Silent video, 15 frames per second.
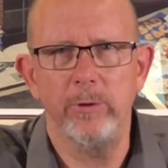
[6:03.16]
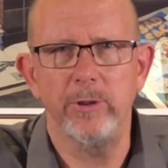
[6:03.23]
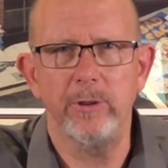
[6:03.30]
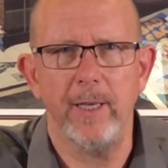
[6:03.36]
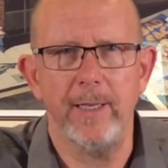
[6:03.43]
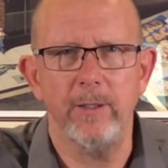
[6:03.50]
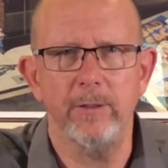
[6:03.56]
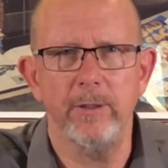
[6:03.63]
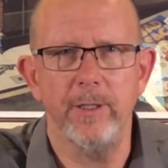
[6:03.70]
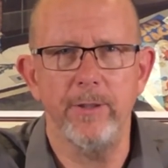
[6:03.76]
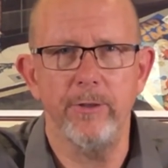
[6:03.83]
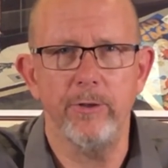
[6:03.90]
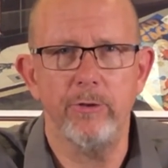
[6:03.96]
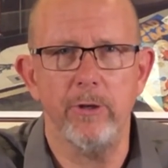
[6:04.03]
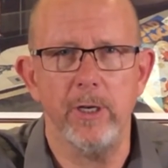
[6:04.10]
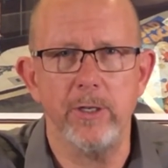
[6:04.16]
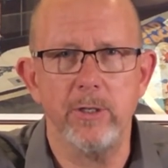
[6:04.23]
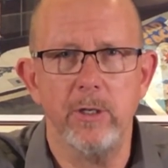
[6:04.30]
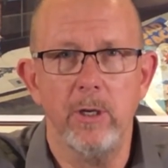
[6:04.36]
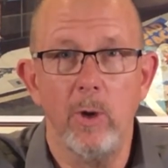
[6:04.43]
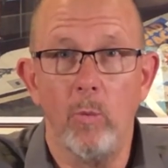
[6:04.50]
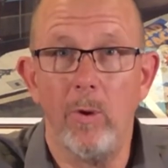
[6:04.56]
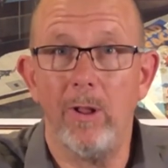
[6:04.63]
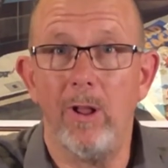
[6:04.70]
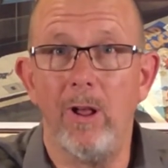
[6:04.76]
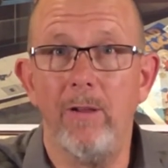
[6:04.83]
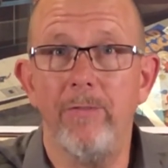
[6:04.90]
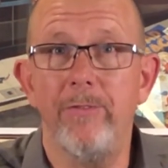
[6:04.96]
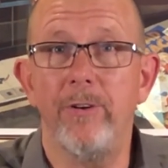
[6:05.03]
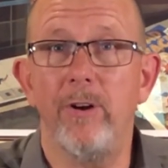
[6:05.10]
is titled in the trust, while
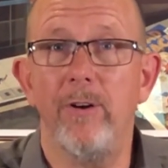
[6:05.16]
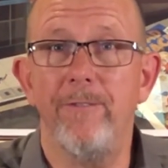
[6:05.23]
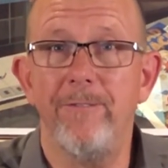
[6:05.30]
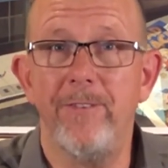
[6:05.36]
all of their